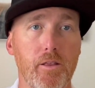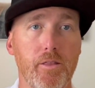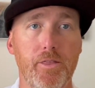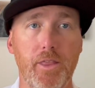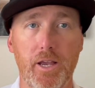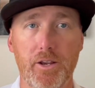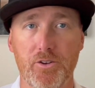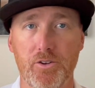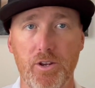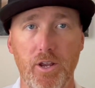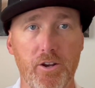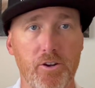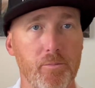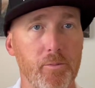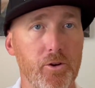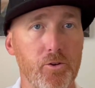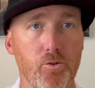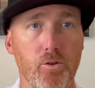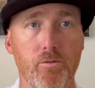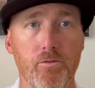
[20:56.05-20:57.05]
Thanks again to
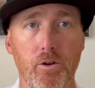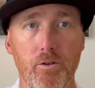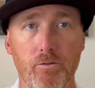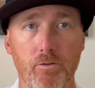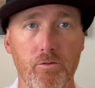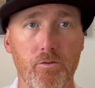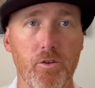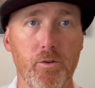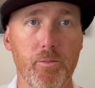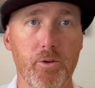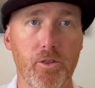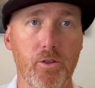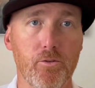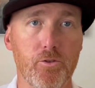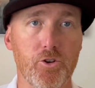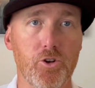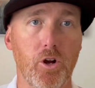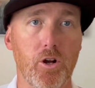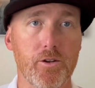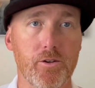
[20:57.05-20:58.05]
my girlfriend for filming those
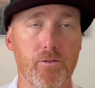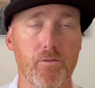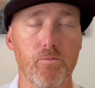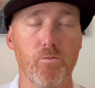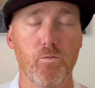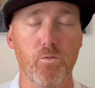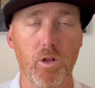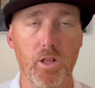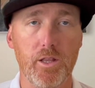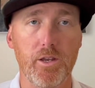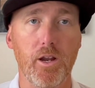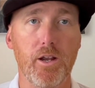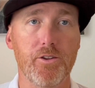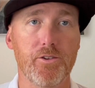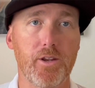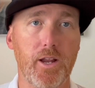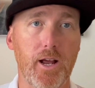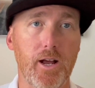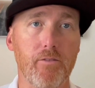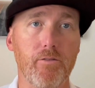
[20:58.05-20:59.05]
shots. It's really nice
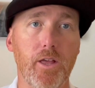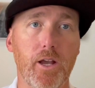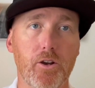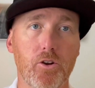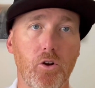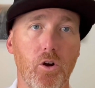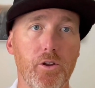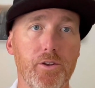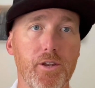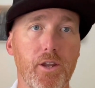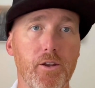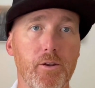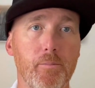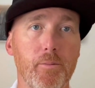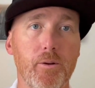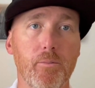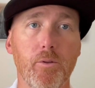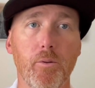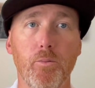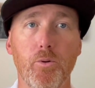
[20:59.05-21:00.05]
to have that content to be
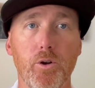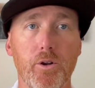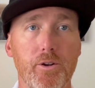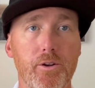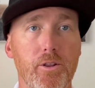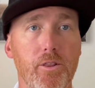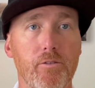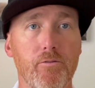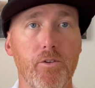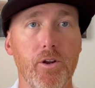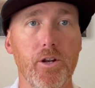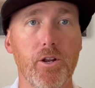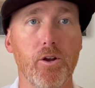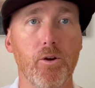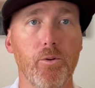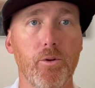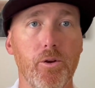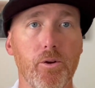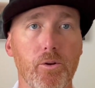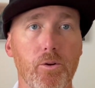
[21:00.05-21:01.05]
able to put into the
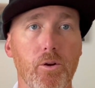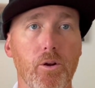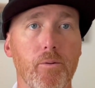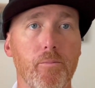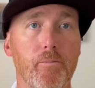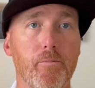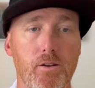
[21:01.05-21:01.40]
video here.